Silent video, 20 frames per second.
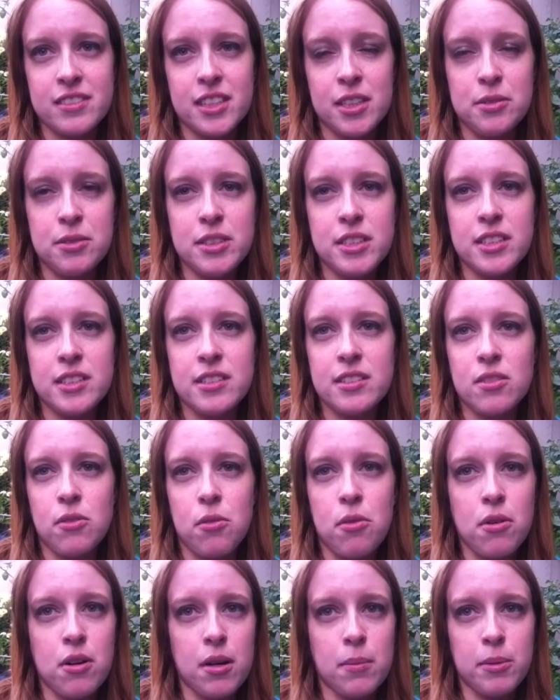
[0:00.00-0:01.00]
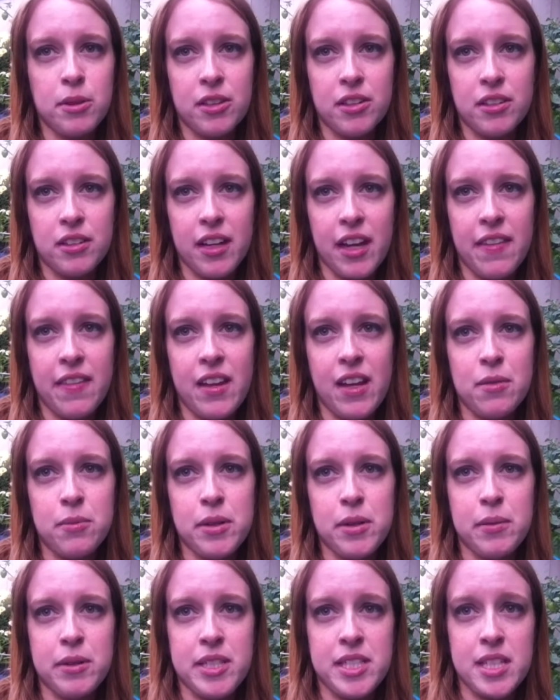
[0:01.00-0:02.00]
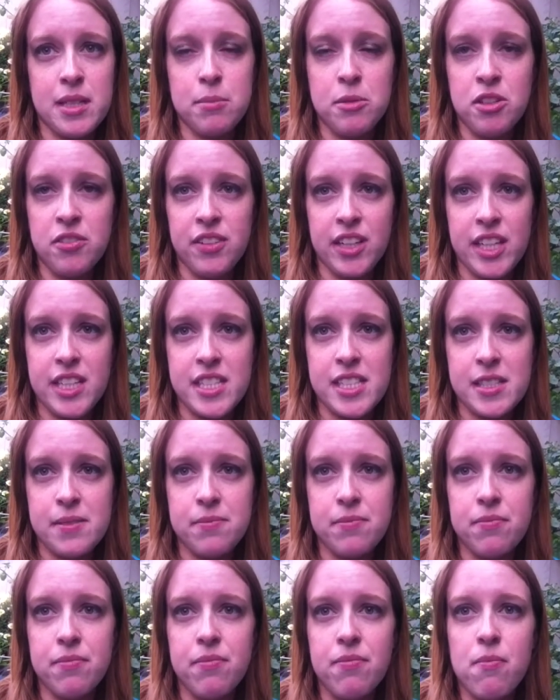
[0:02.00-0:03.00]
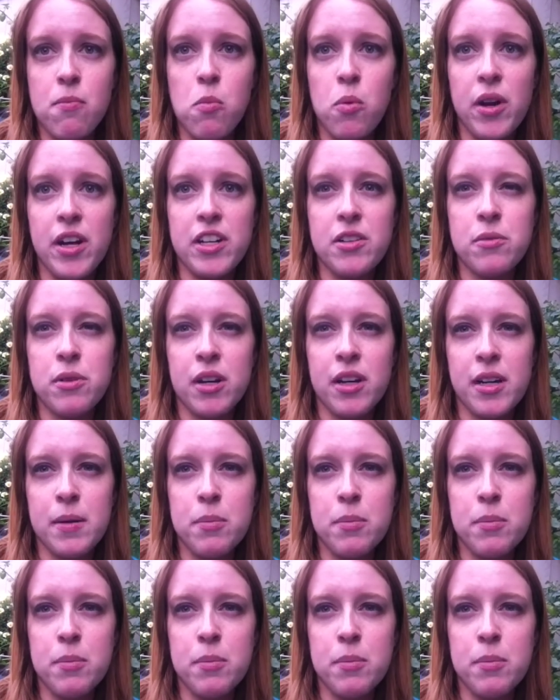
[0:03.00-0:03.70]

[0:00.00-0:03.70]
It was horrible, and then we went to the movies, where he